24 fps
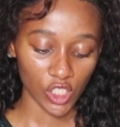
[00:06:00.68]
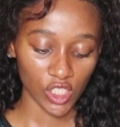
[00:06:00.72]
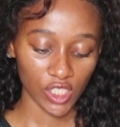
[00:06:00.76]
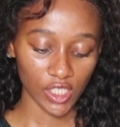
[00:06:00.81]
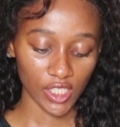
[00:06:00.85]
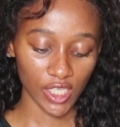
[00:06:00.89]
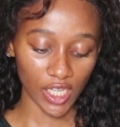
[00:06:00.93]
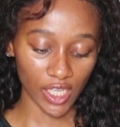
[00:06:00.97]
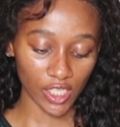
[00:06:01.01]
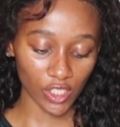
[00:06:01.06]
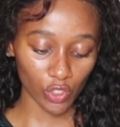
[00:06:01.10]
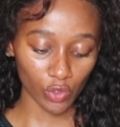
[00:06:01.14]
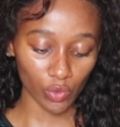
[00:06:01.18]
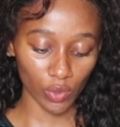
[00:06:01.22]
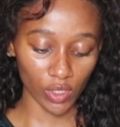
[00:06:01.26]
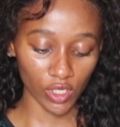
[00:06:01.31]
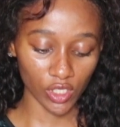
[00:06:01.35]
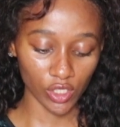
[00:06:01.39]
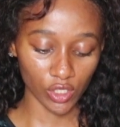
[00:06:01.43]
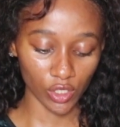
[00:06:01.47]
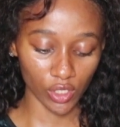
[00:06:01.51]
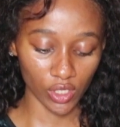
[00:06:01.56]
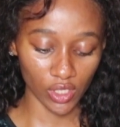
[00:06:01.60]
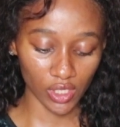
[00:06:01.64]
10th
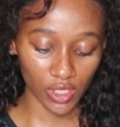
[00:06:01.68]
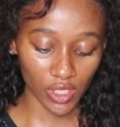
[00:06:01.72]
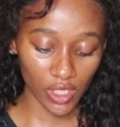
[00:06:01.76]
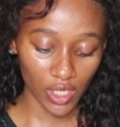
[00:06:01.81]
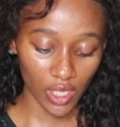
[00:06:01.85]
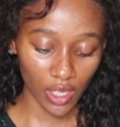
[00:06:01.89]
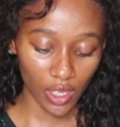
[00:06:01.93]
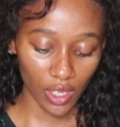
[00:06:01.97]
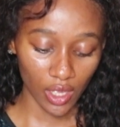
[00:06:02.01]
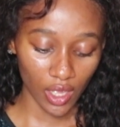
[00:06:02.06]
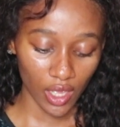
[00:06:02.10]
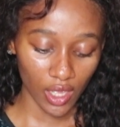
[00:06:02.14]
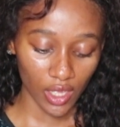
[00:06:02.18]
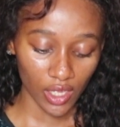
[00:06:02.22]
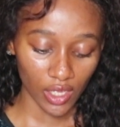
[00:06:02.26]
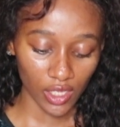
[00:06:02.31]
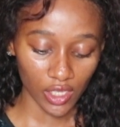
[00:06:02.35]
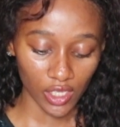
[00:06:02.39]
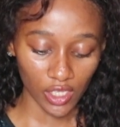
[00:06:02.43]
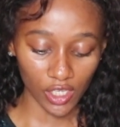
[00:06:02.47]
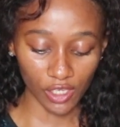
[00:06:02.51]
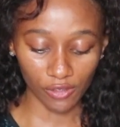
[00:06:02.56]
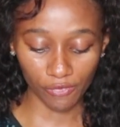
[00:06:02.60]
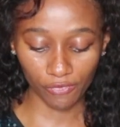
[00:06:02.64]
question:
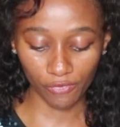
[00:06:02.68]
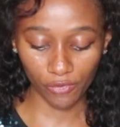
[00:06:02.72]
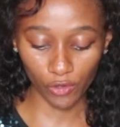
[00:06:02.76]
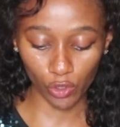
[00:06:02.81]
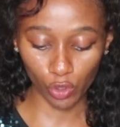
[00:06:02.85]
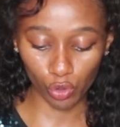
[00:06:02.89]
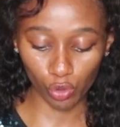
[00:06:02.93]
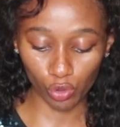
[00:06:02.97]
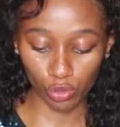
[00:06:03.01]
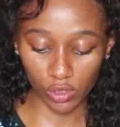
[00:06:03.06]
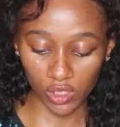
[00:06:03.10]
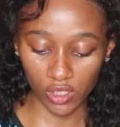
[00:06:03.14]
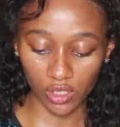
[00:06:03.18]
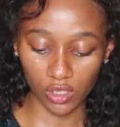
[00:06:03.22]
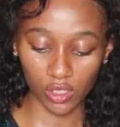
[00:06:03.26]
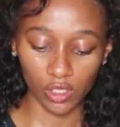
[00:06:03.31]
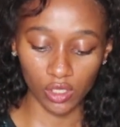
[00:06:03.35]
if you would